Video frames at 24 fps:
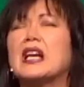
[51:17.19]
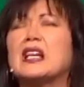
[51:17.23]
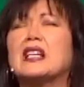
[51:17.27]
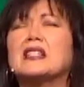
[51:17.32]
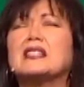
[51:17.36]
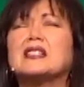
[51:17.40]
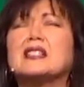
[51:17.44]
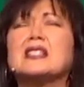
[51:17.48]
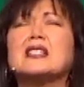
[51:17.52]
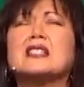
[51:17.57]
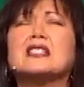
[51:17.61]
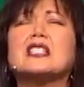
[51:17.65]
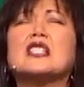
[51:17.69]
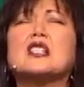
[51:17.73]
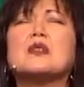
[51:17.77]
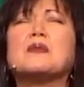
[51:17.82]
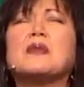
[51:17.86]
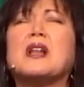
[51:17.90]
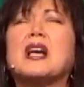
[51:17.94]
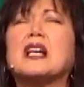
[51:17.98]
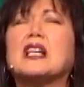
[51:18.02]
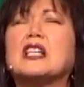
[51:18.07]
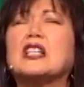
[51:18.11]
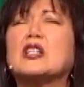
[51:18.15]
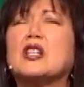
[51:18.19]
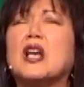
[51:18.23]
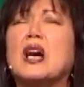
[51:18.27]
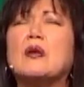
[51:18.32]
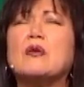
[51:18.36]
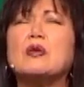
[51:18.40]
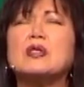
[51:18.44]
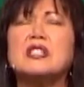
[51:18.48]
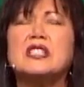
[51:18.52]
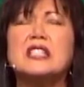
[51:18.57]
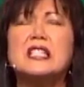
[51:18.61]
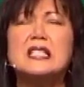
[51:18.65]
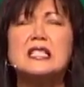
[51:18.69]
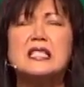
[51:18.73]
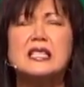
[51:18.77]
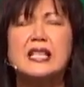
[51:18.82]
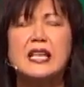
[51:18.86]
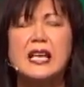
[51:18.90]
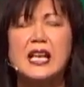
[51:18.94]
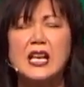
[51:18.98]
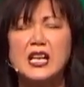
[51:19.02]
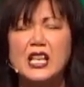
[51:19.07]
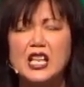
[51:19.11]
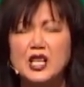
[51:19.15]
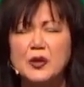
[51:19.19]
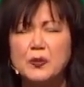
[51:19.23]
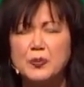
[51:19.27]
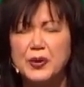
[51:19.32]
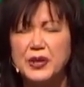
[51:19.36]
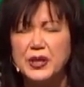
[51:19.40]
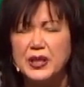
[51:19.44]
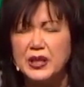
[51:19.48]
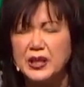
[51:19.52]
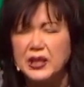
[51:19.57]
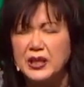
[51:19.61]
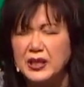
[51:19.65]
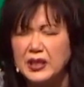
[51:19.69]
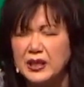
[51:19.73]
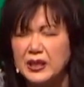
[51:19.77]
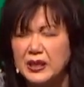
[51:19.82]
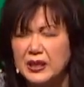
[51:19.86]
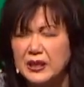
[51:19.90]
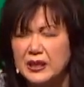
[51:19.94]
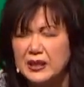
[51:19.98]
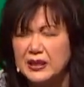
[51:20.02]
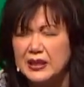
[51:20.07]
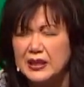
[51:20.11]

And it just seemed like, you know, I was this guinea pig.